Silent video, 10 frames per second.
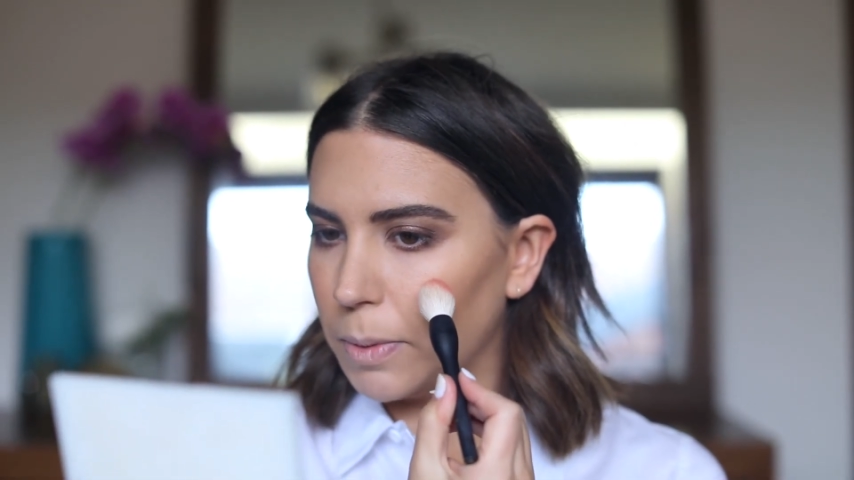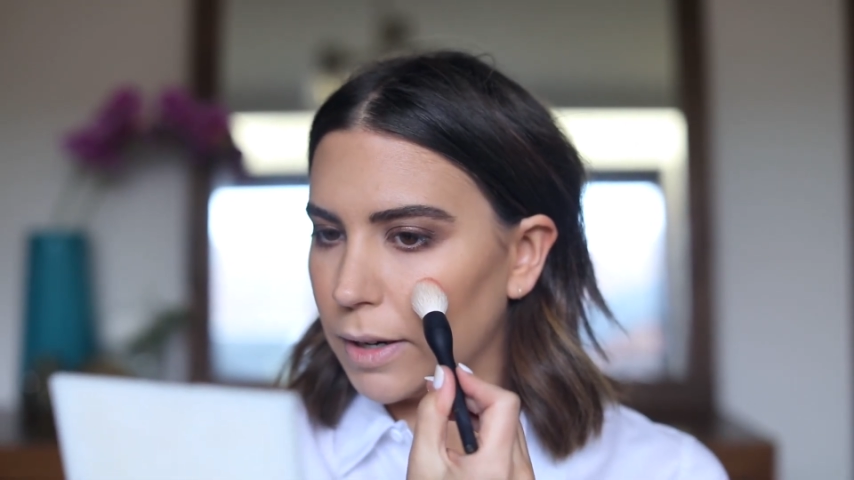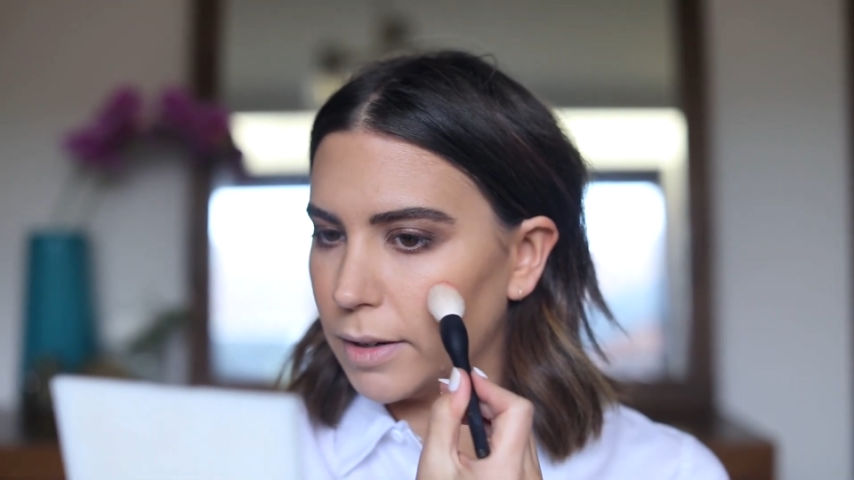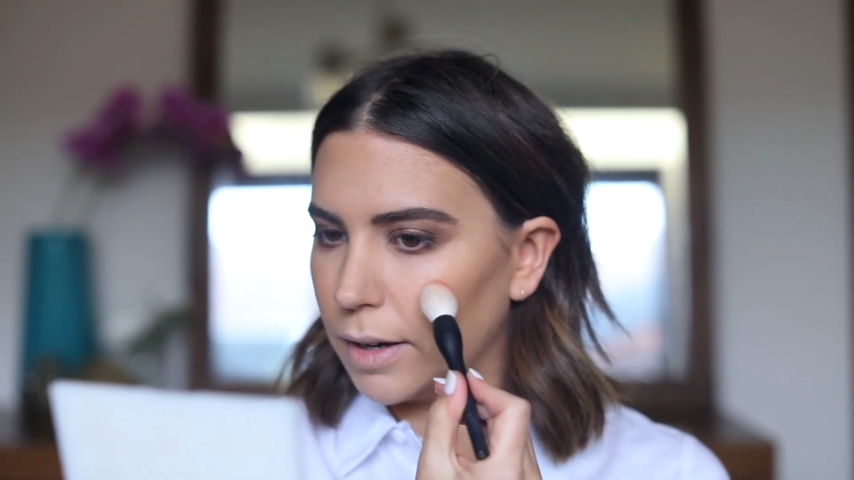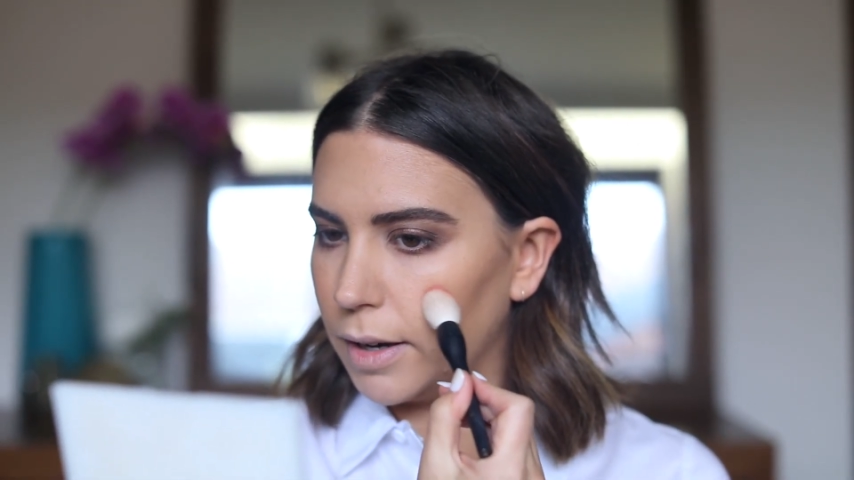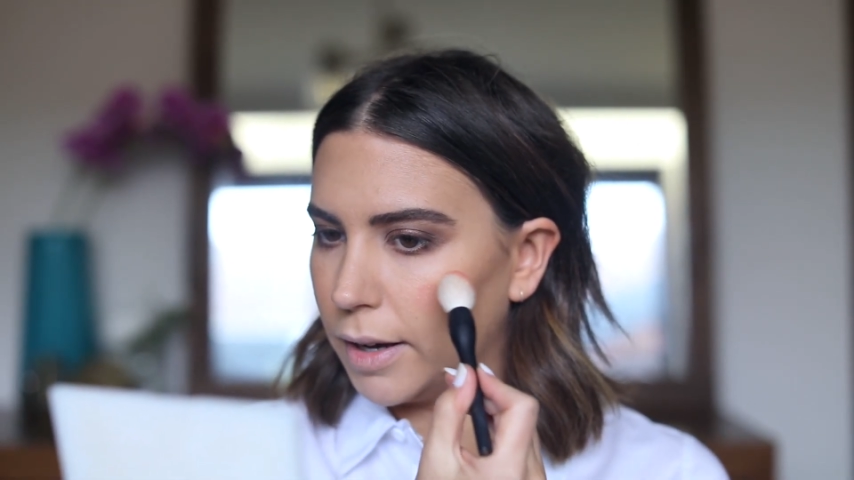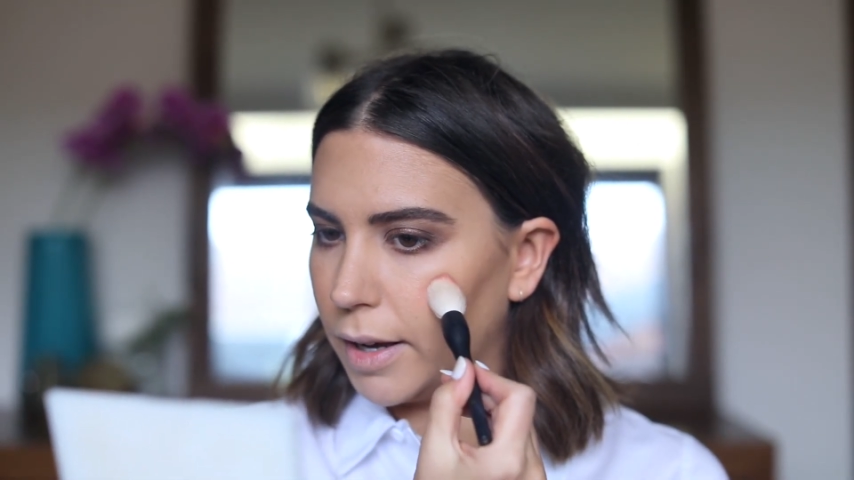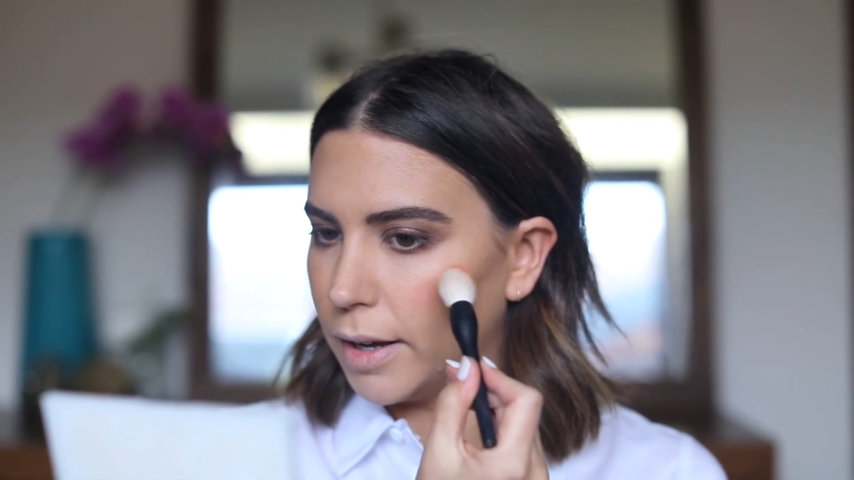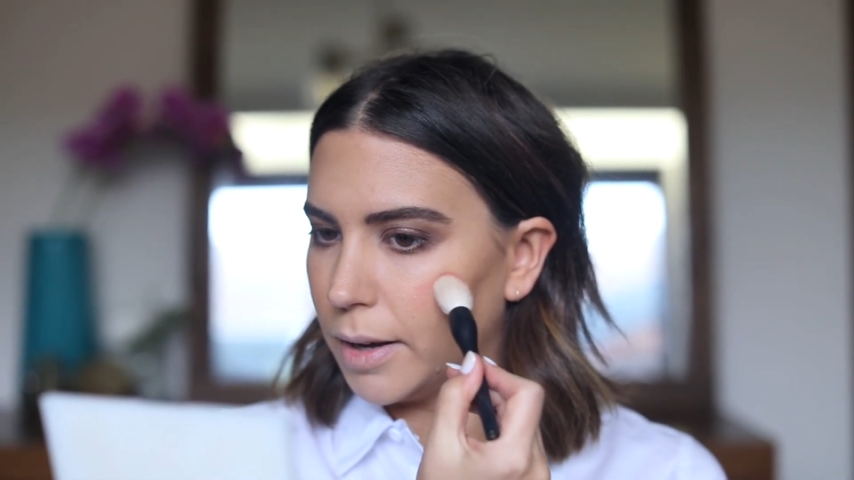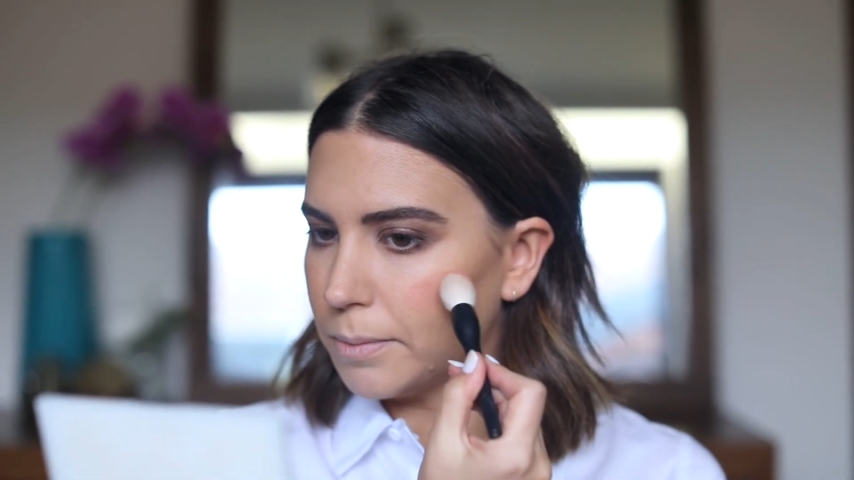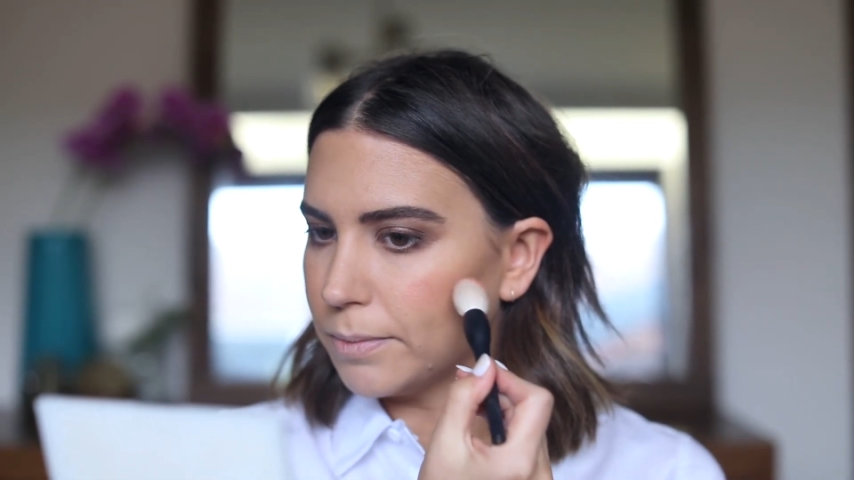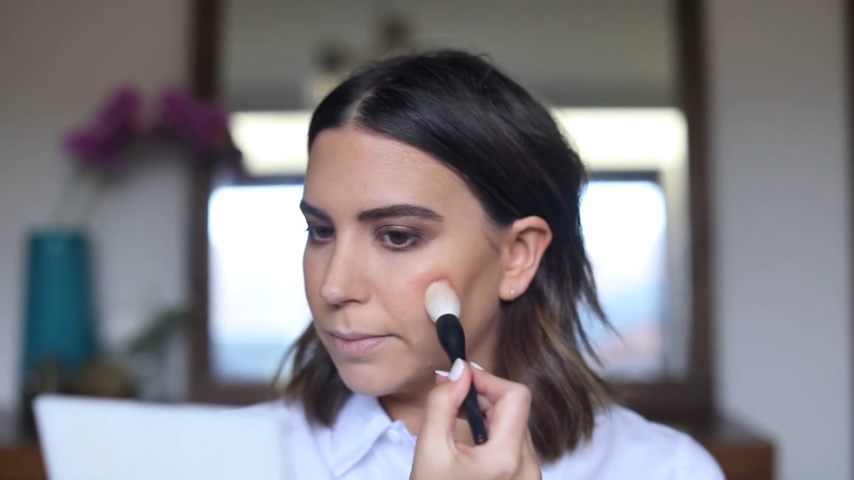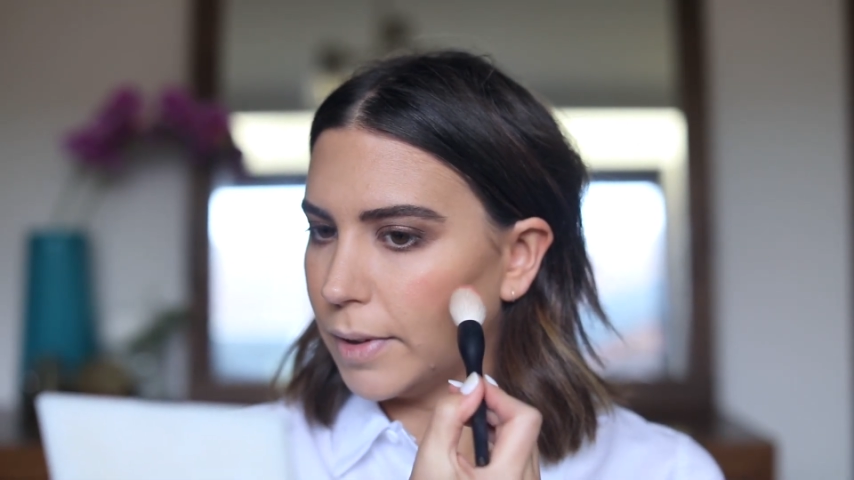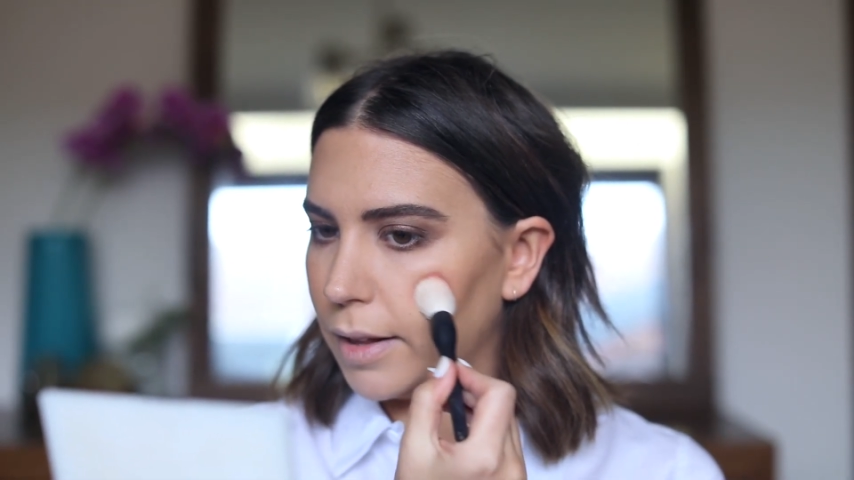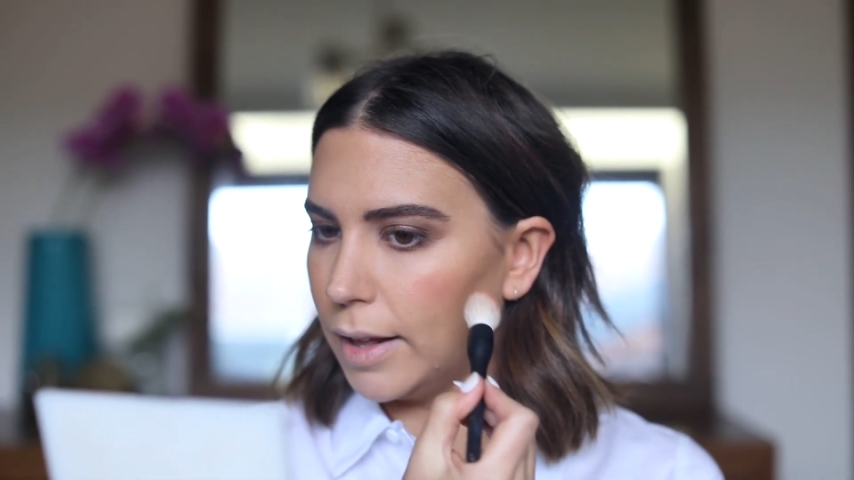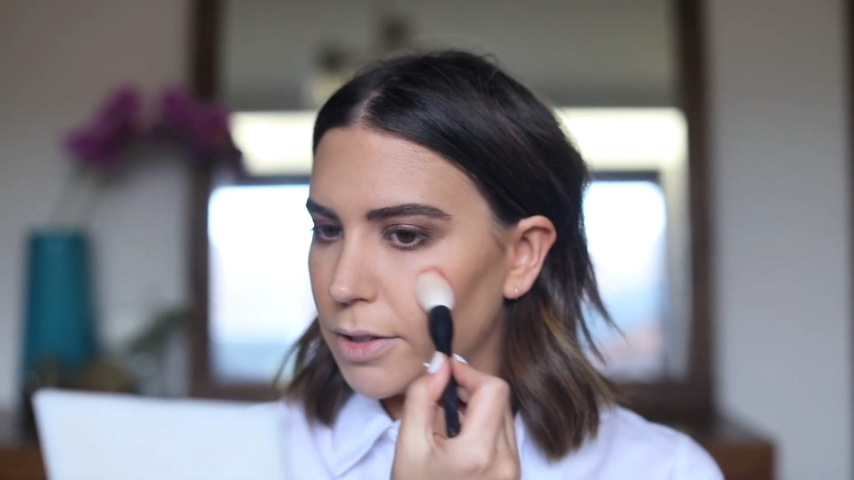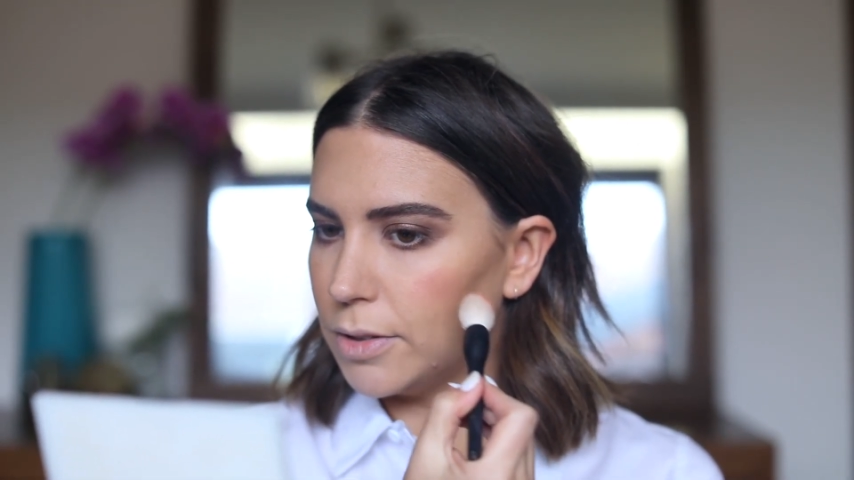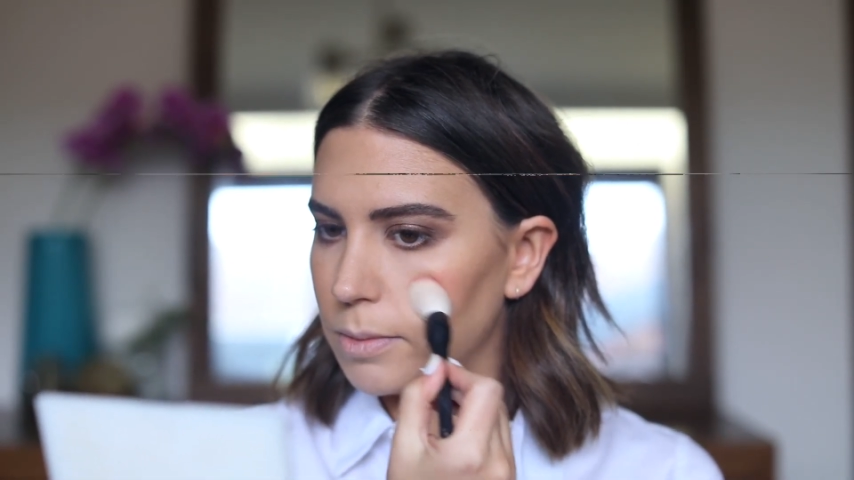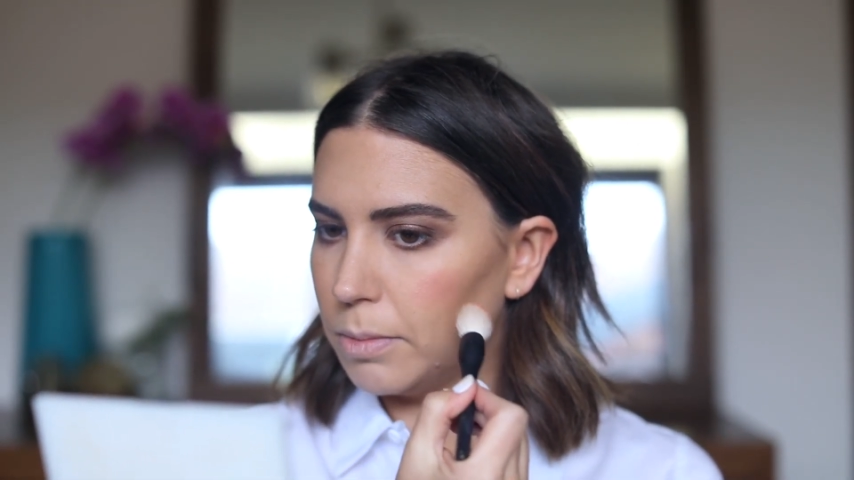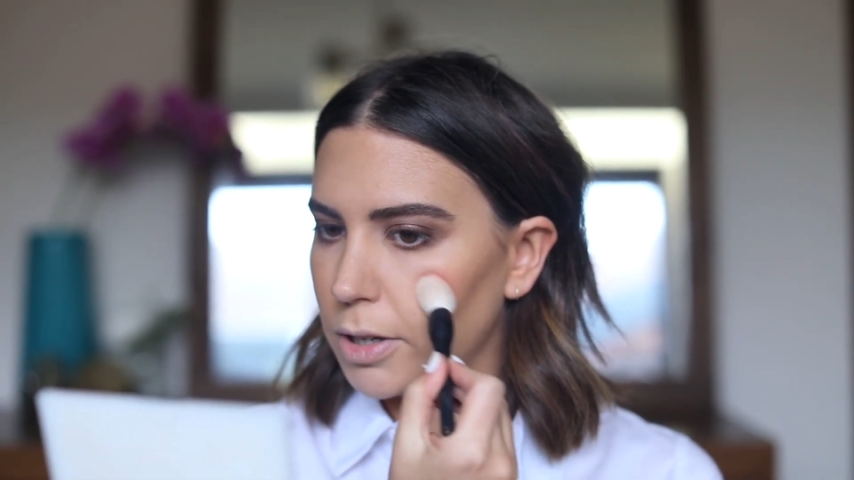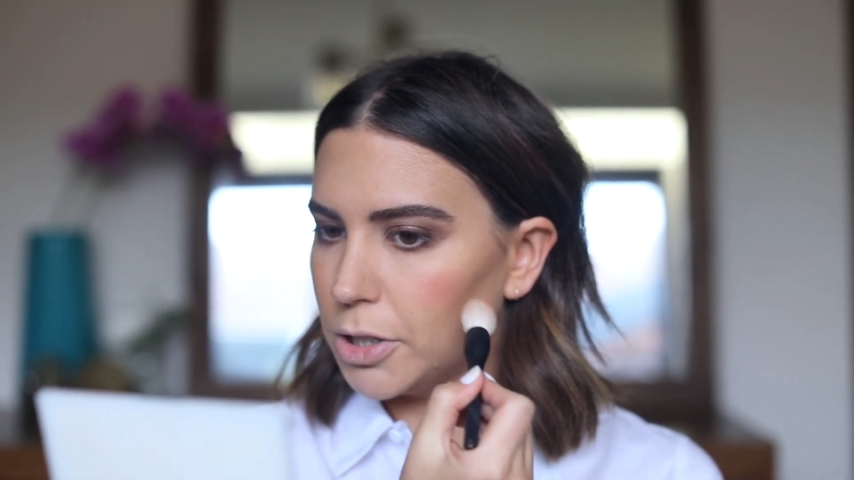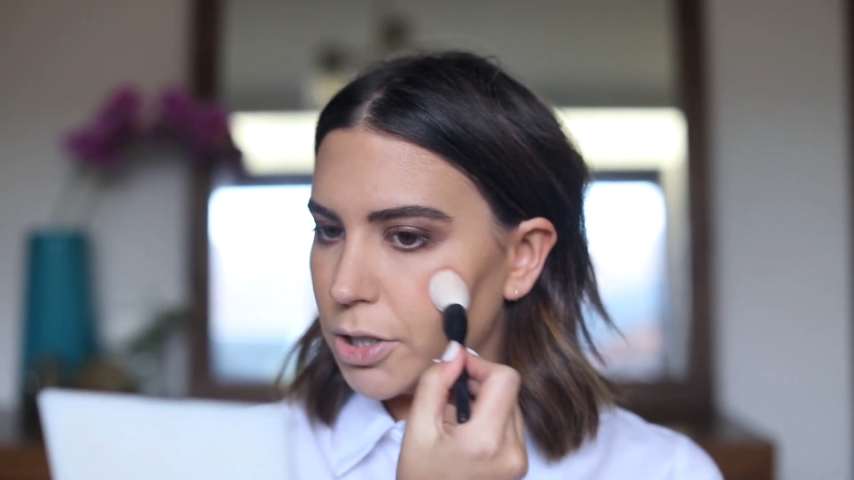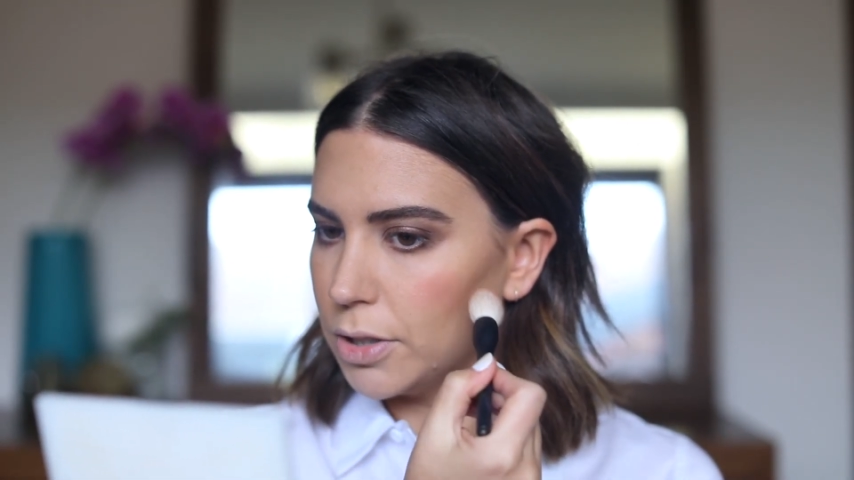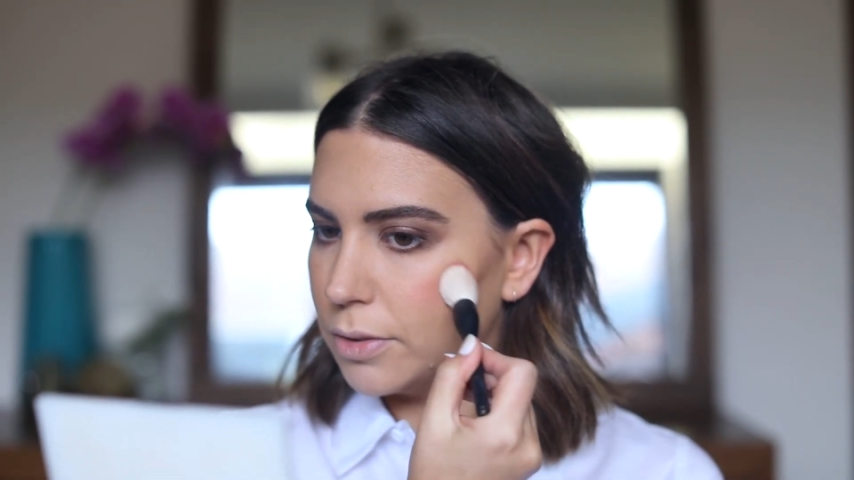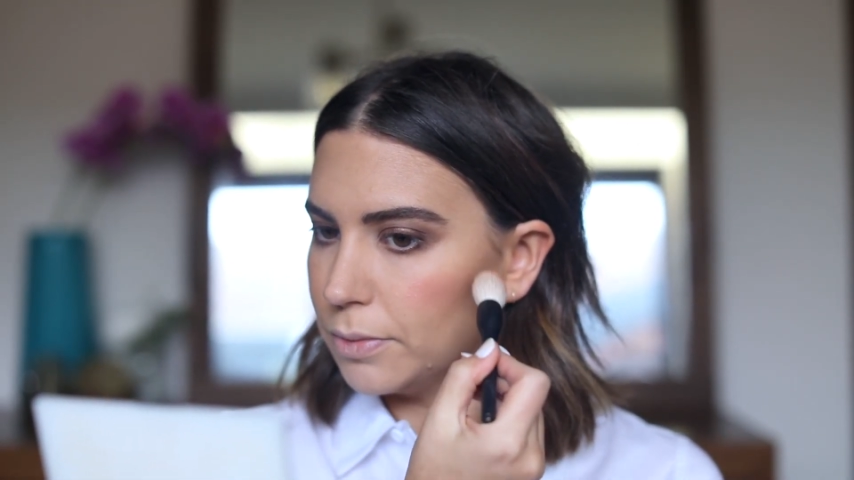but I like to use a brush.